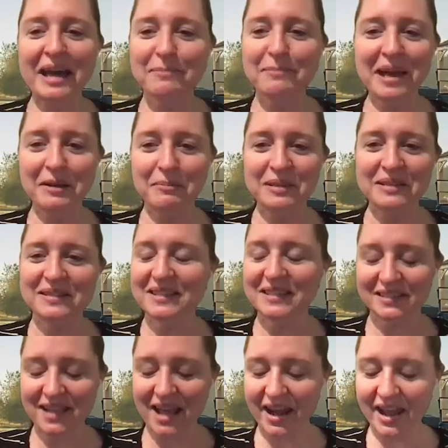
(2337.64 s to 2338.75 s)
bad man of
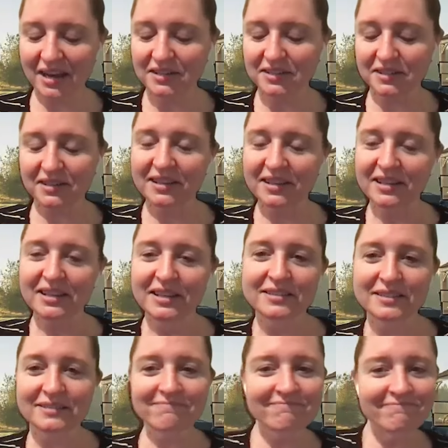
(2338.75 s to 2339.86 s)
business, that actor.
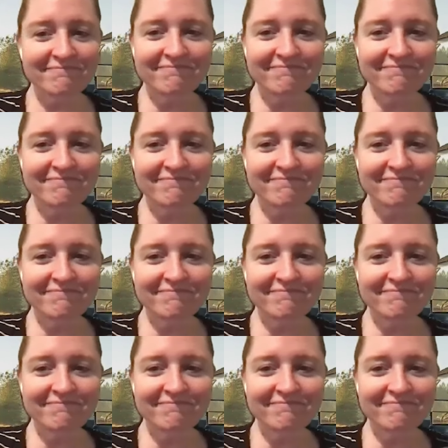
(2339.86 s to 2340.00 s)
Just